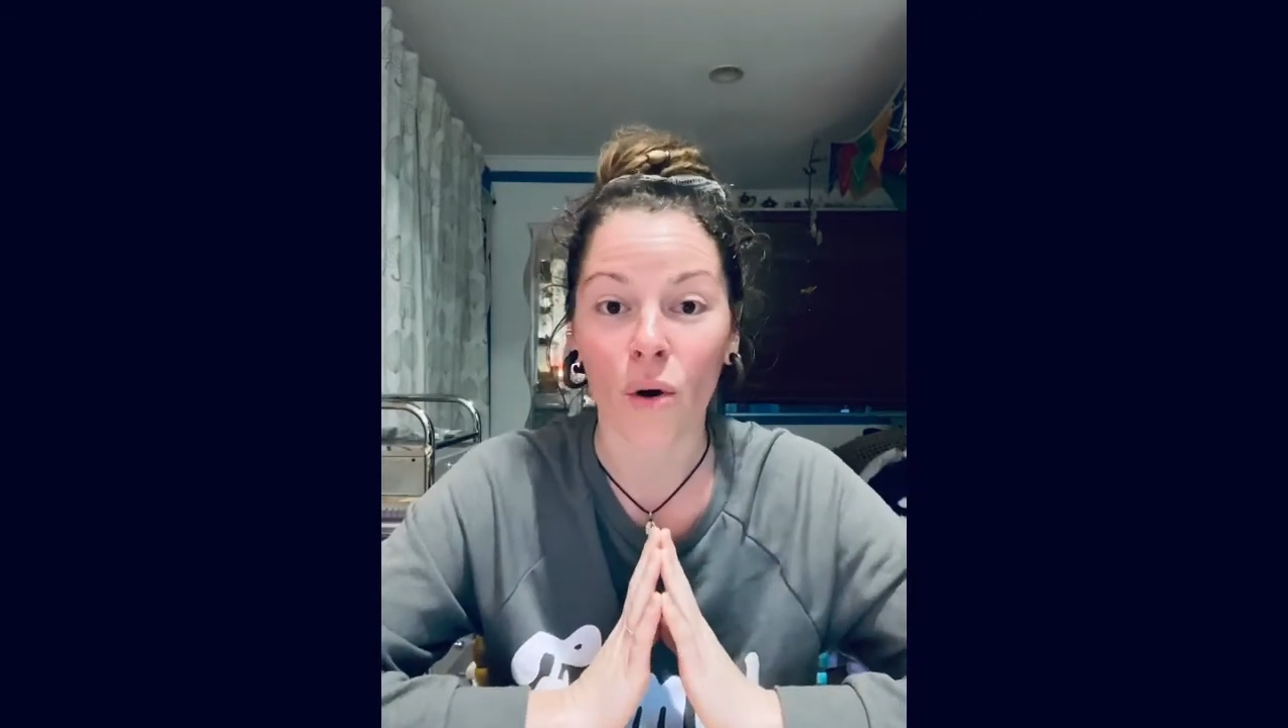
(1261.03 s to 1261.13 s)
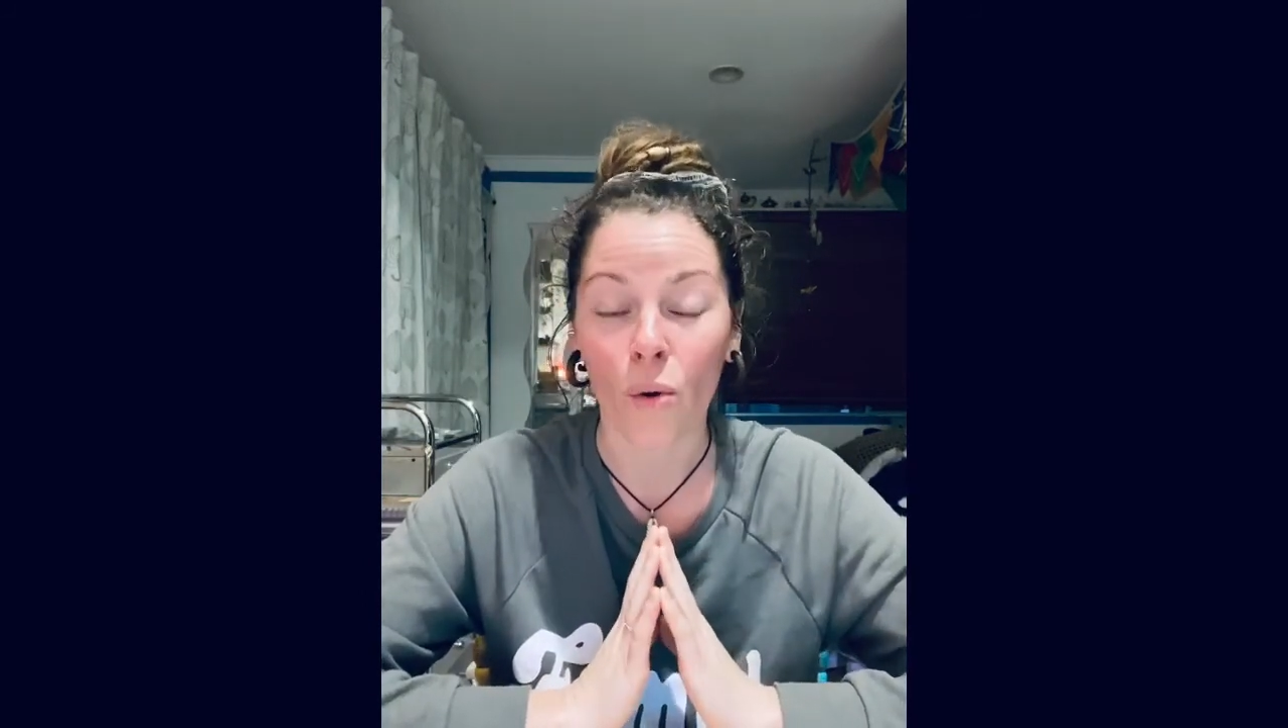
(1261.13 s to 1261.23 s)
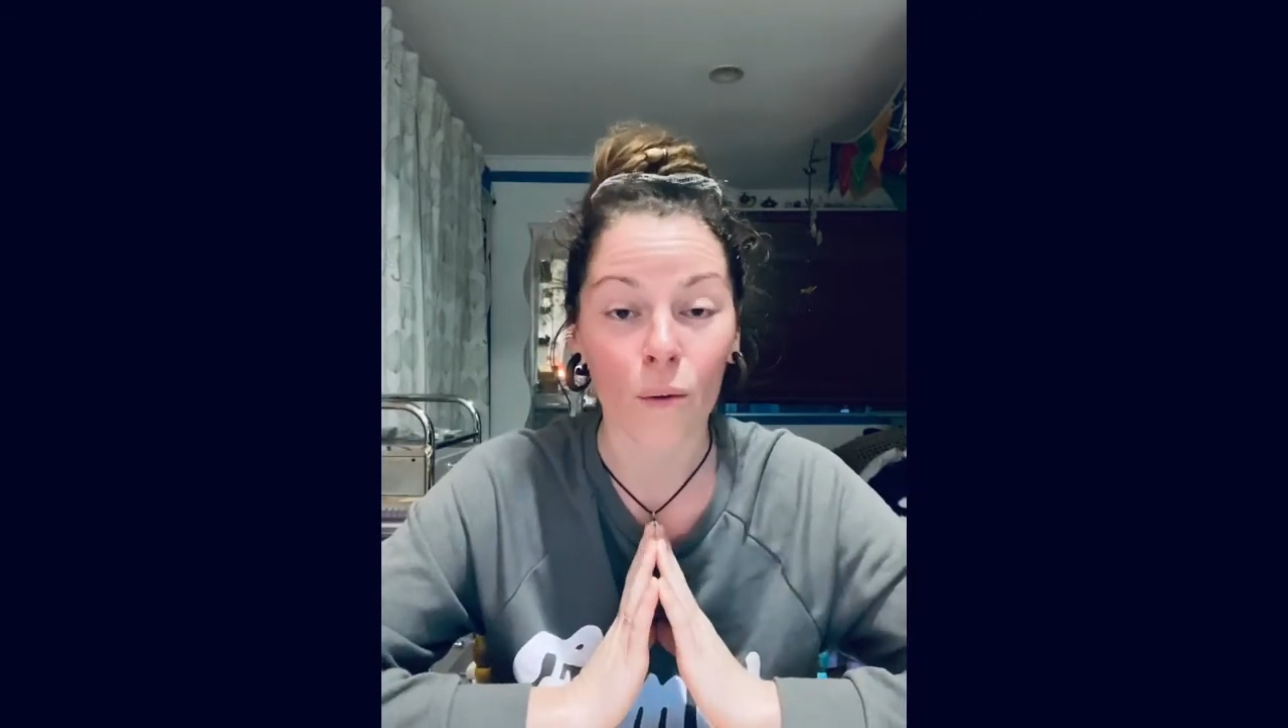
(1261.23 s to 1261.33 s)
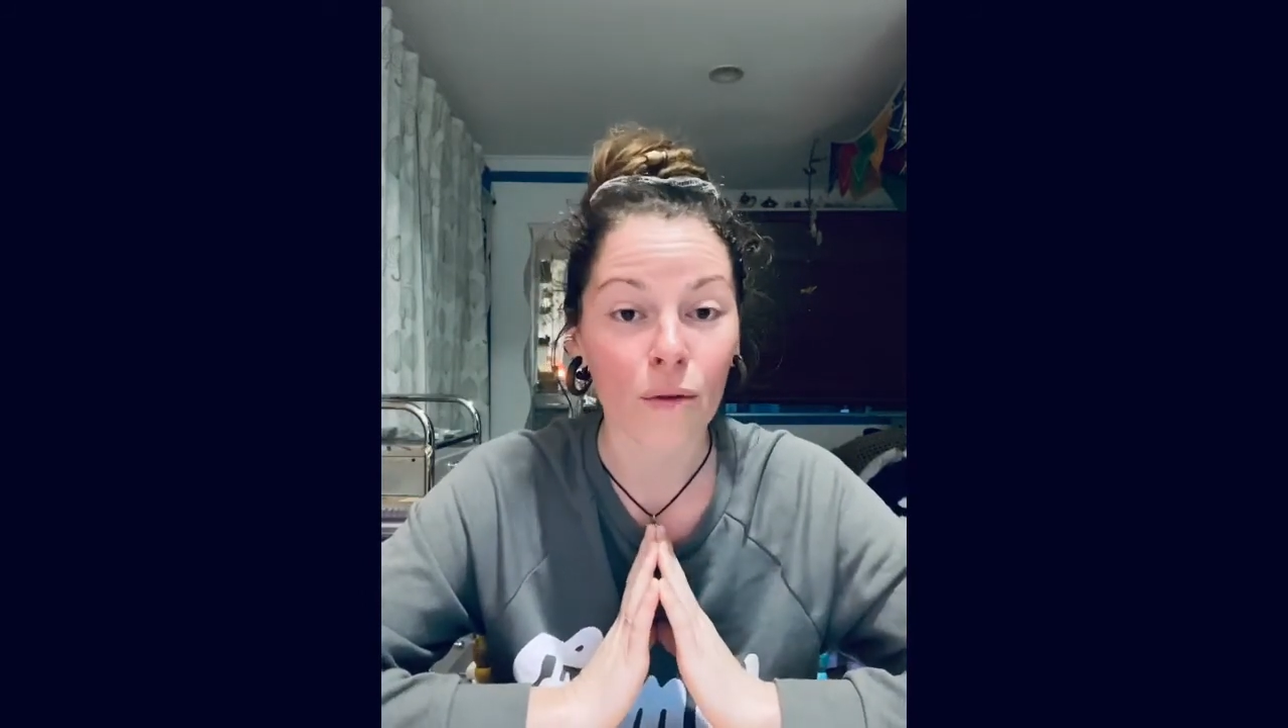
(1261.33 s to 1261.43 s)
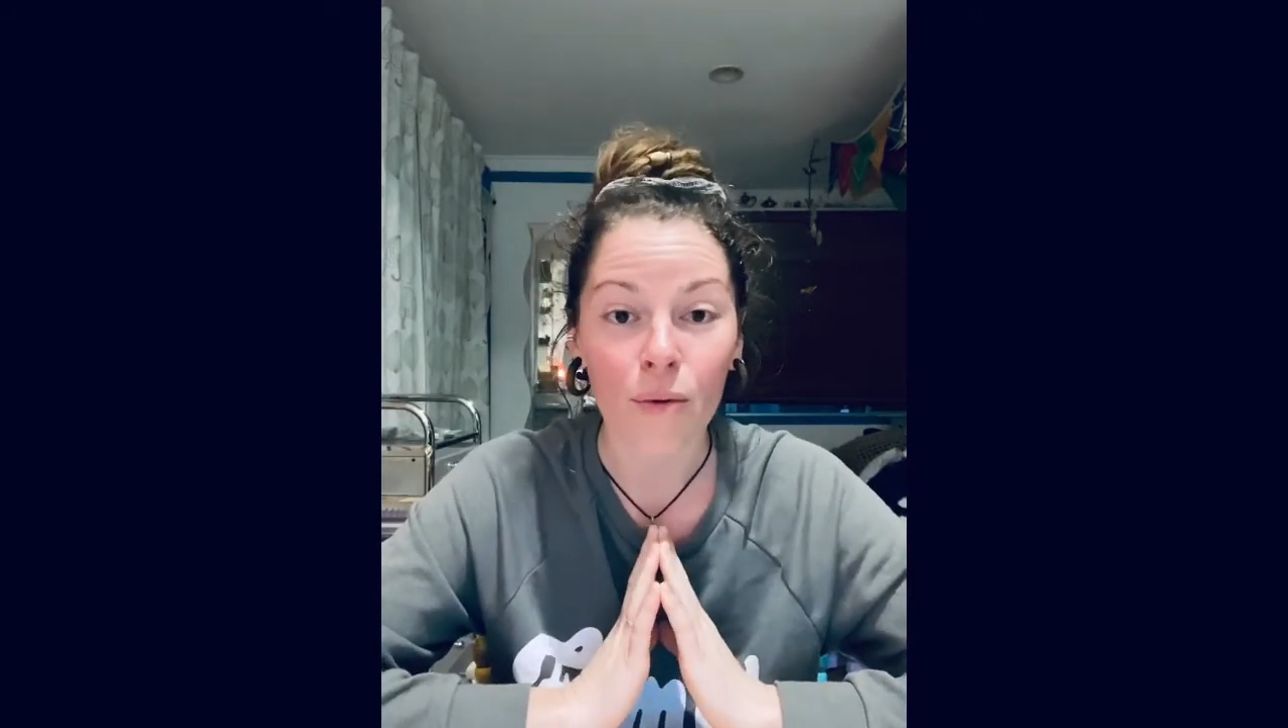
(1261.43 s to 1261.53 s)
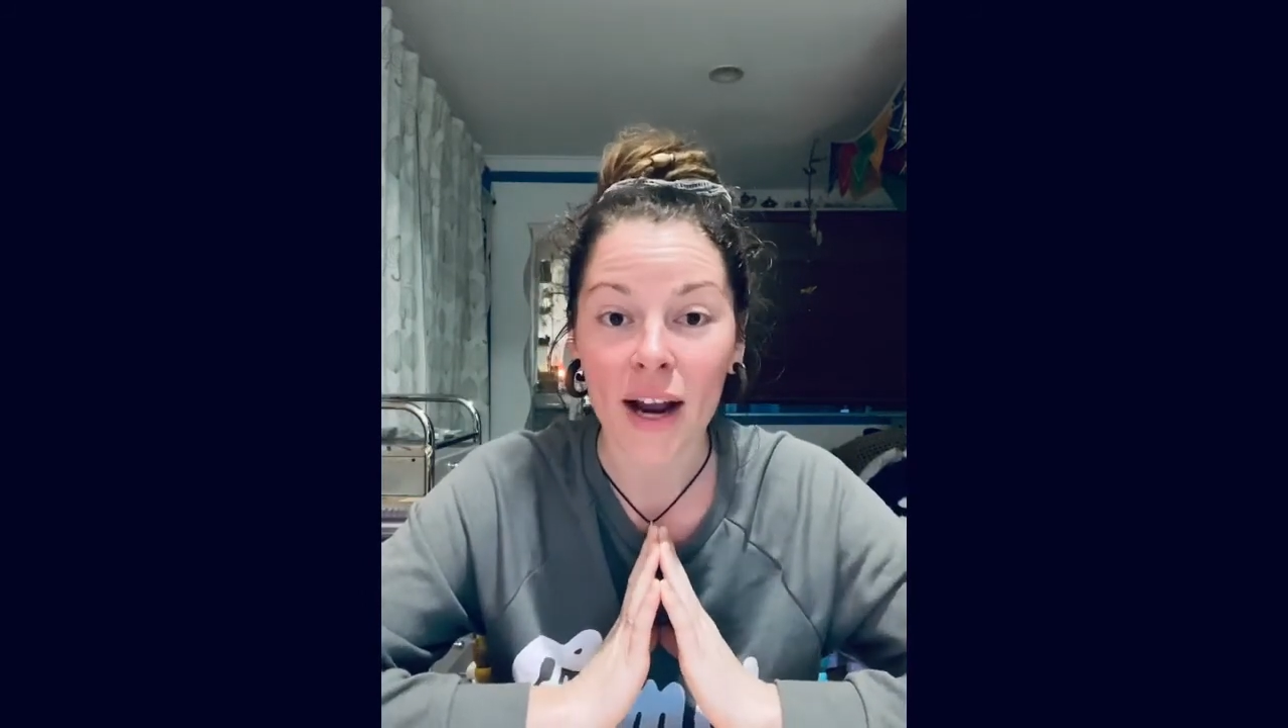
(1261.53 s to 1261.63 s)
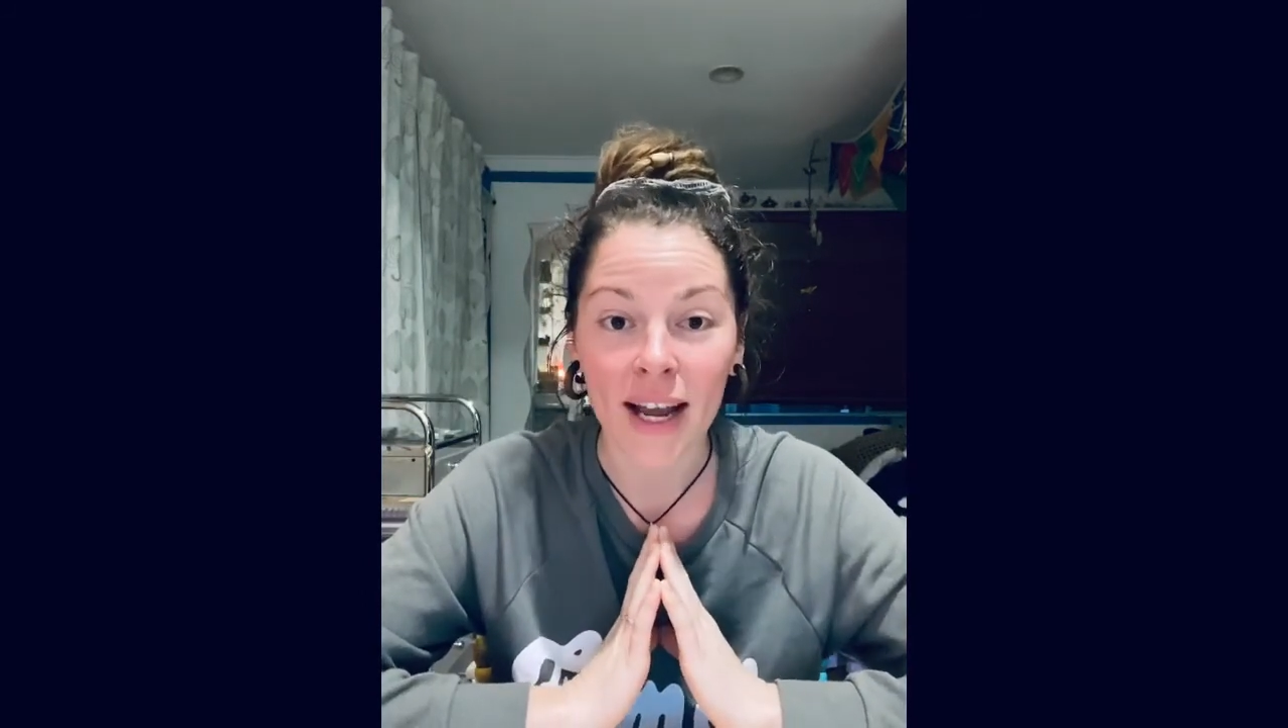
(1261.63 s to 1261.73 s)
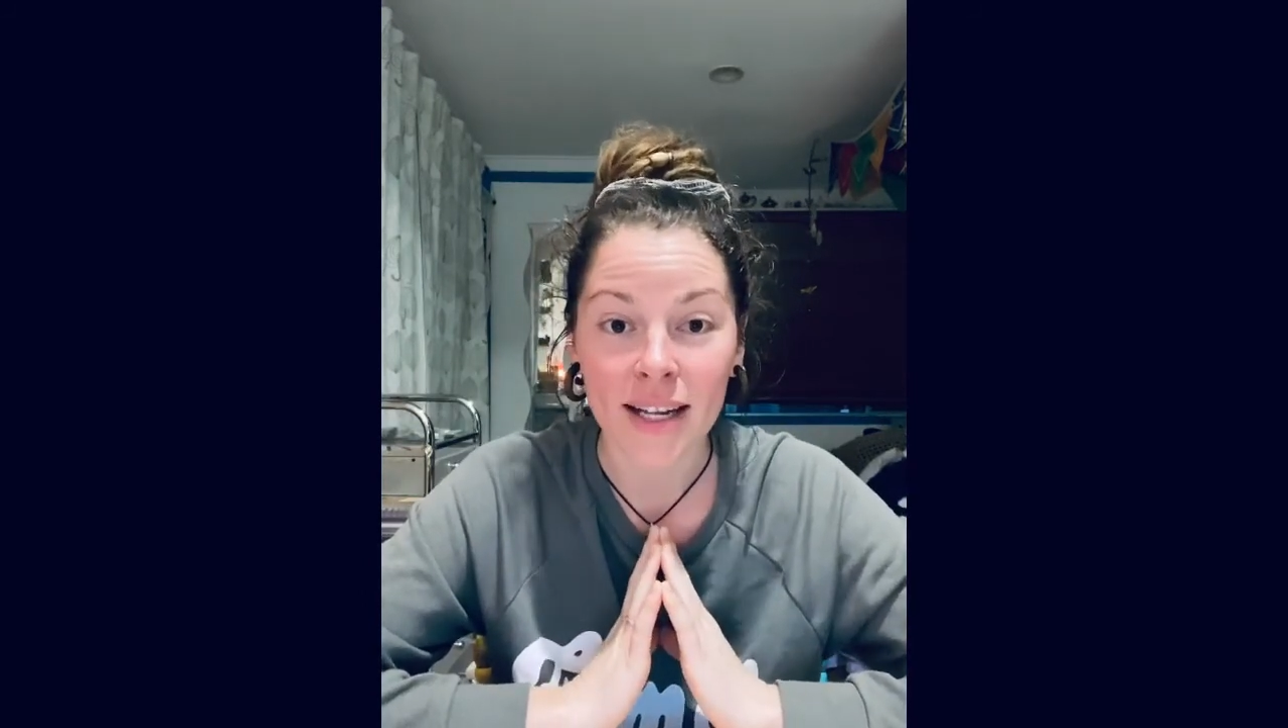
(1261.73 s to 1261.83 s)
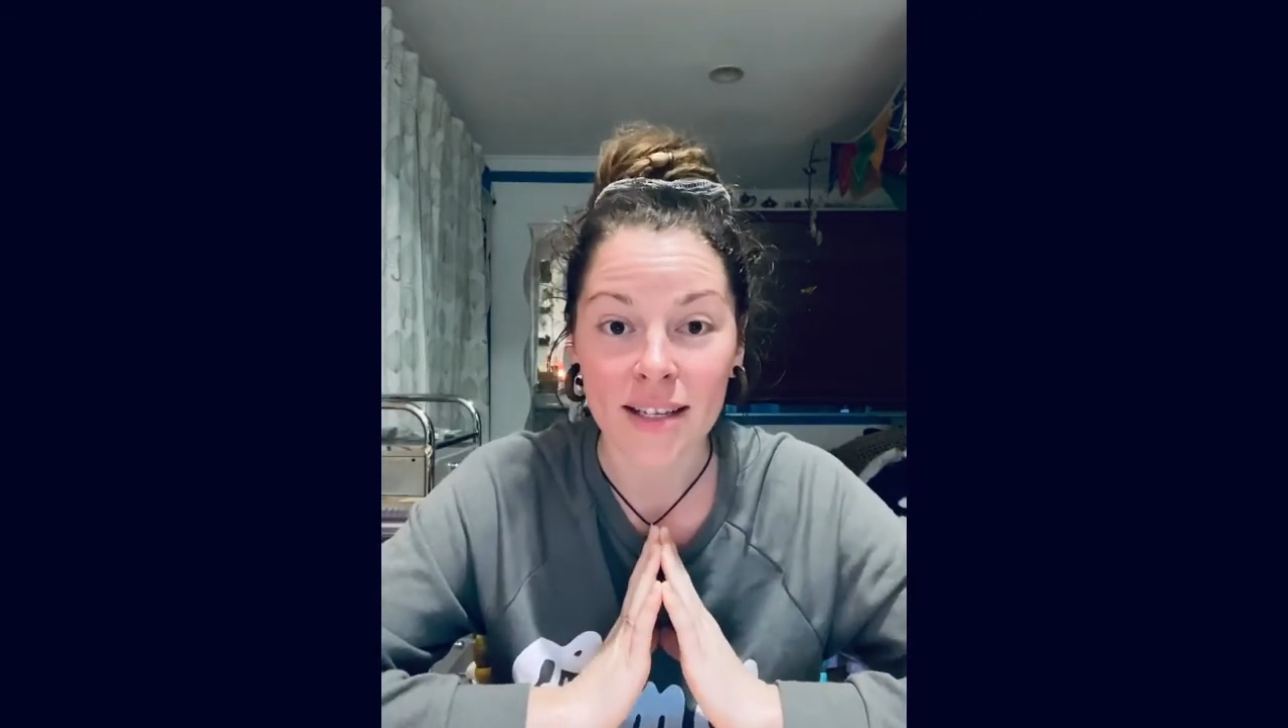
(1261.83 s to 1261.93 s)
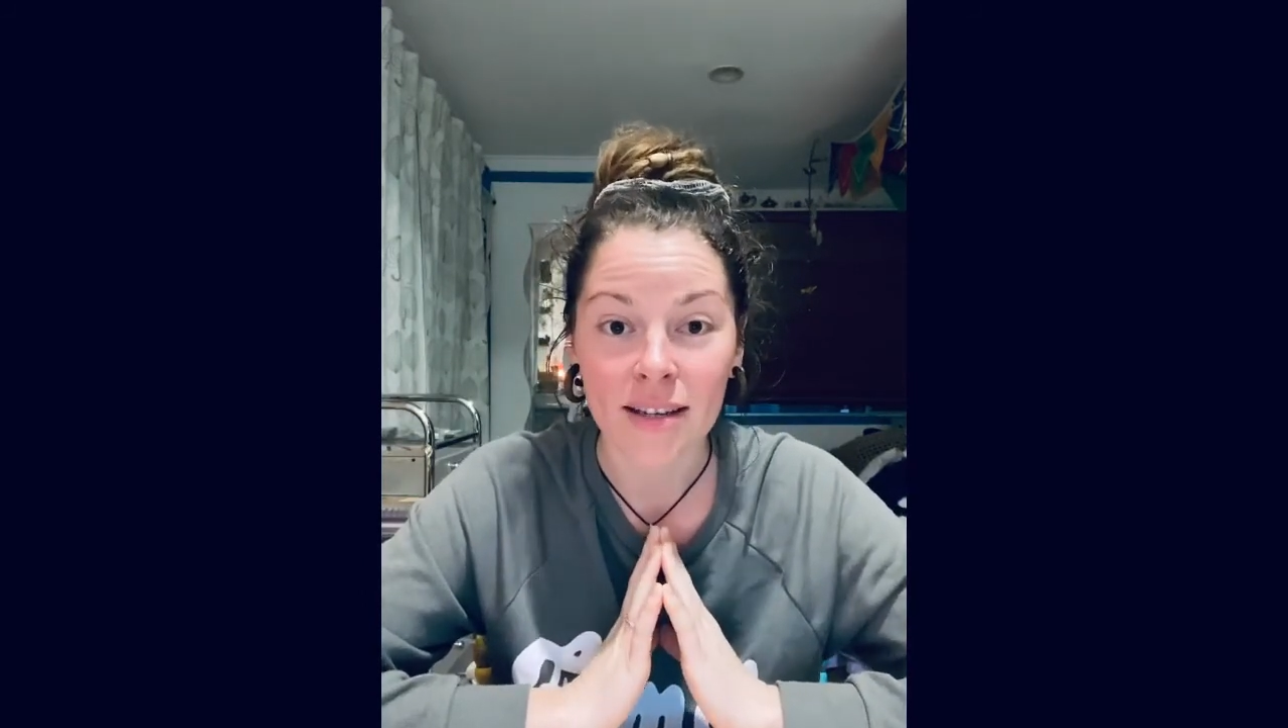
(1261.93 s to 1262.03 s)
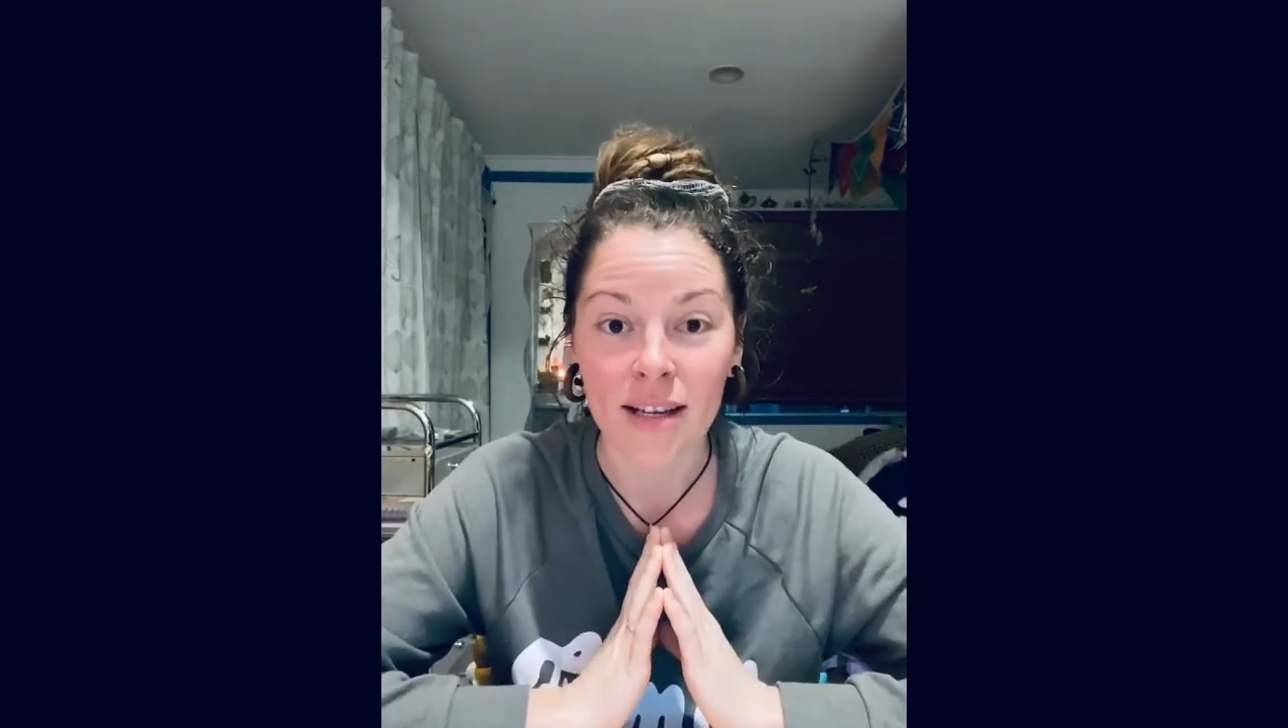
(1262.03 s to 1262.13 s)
all the right answers,